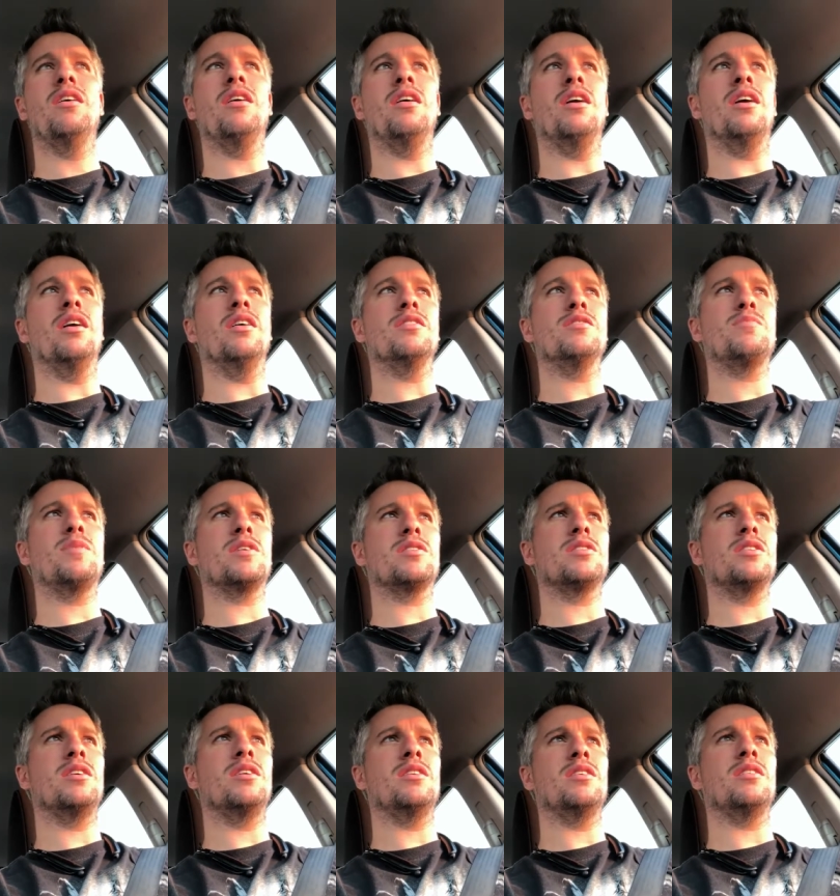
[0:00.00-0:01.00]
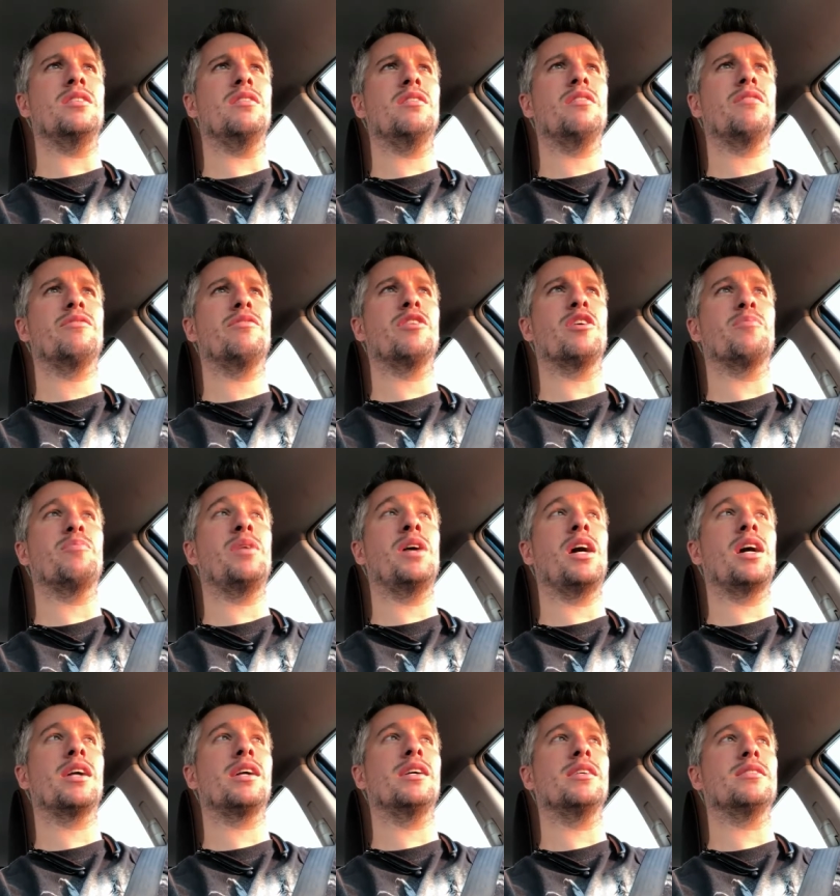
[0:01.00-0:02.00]
uh, especially uh, for our
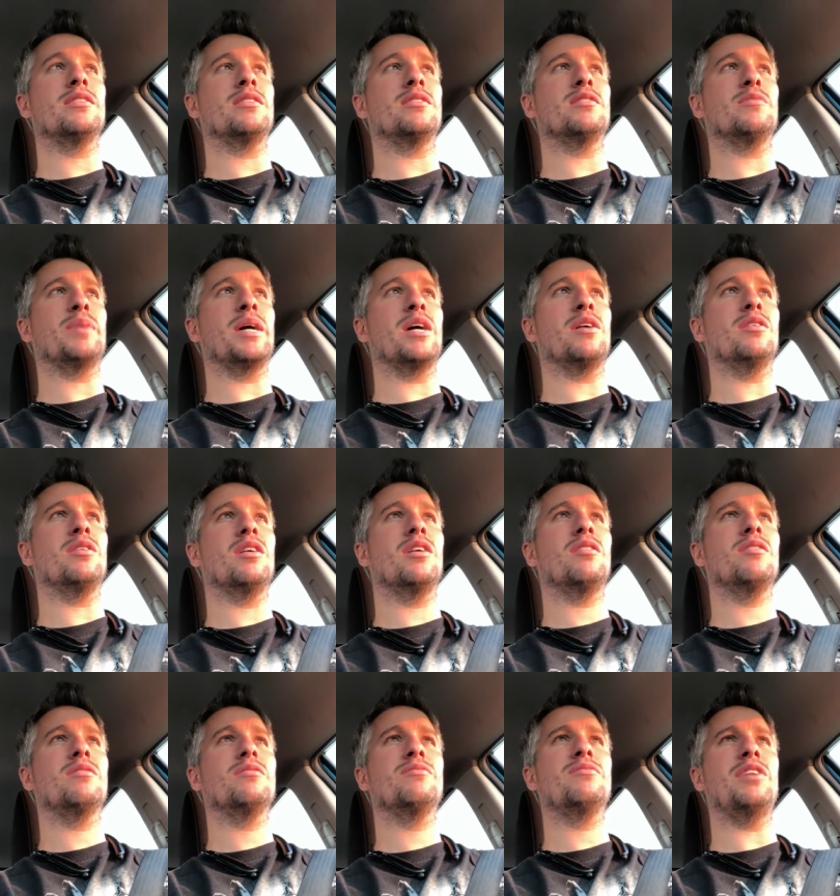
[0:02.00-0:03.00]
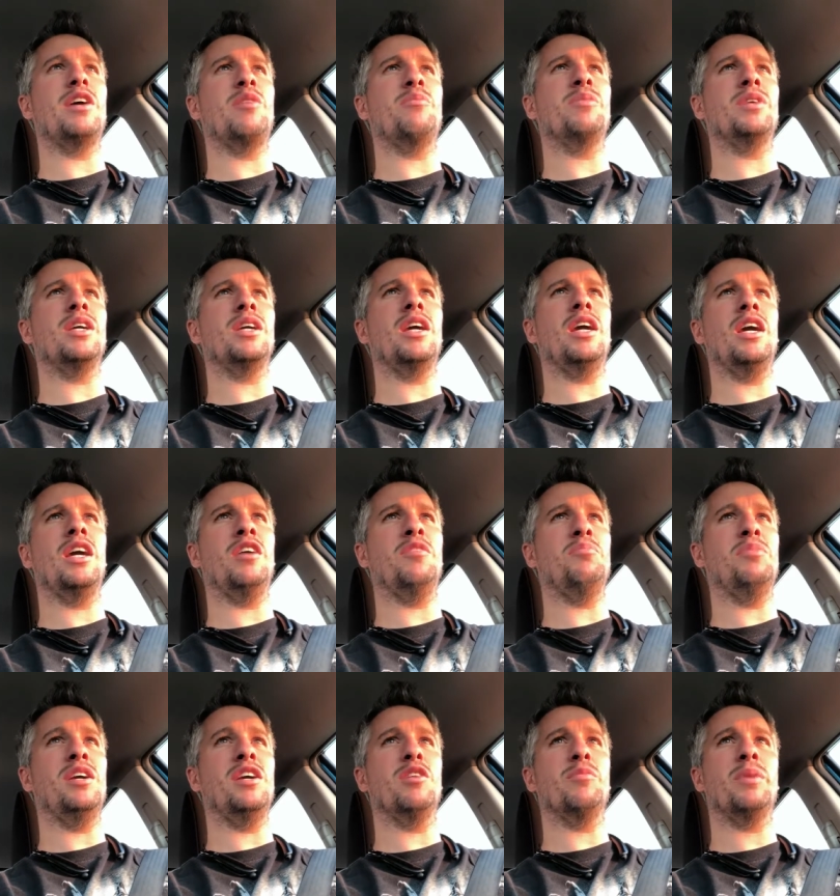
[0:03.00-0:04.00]
podcast that's about family
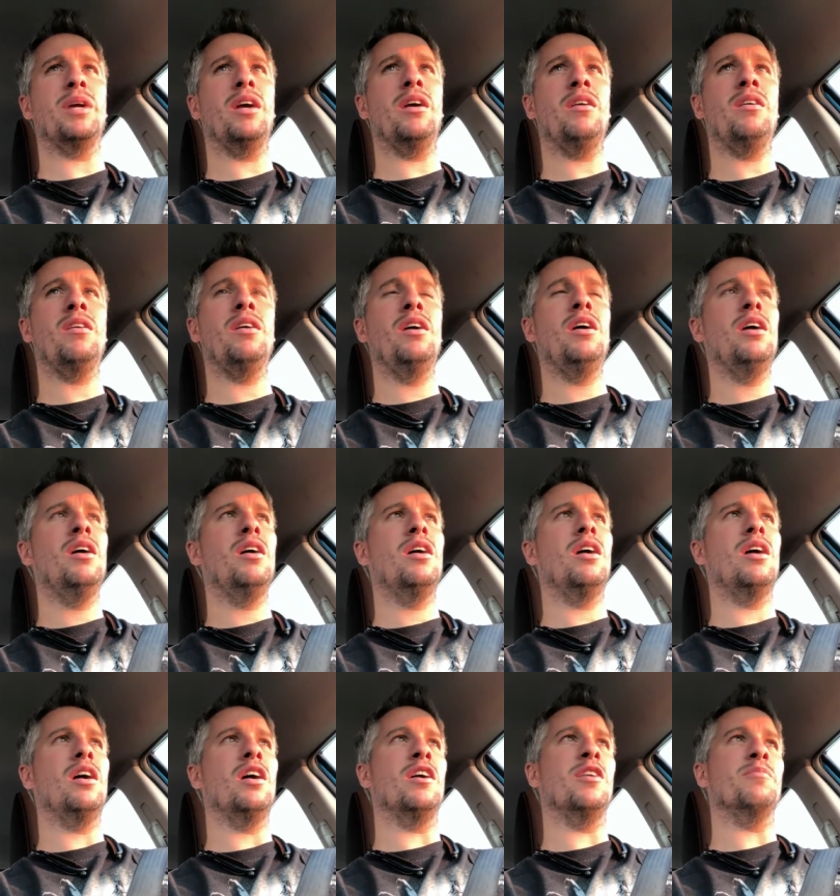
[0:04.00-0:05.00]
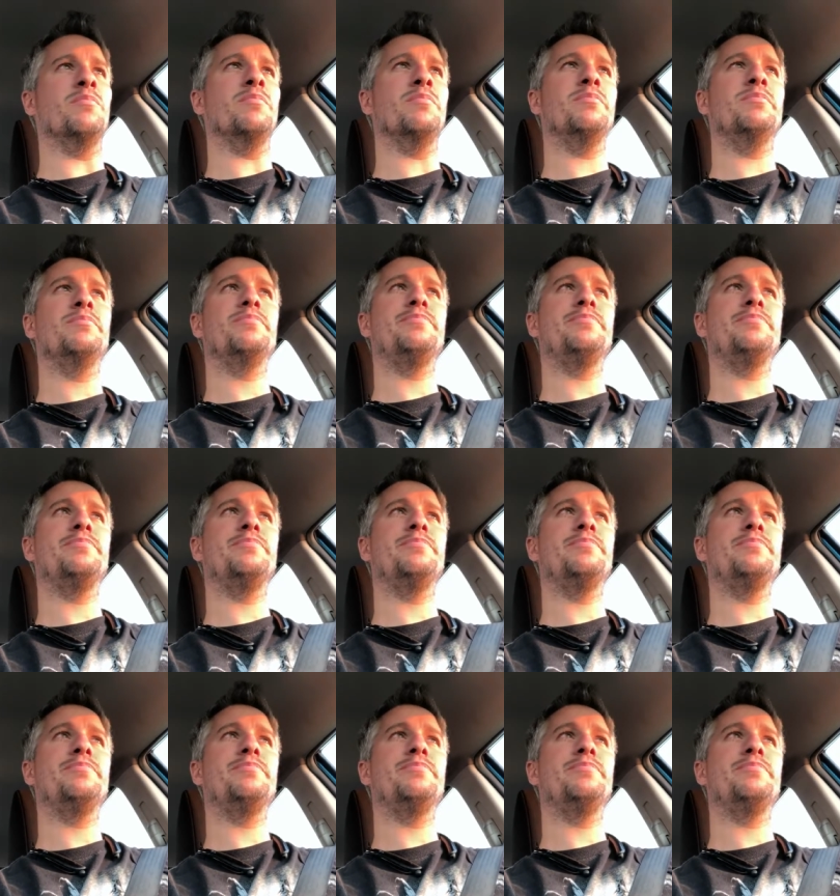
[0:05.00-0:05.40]
and being a parent. Um,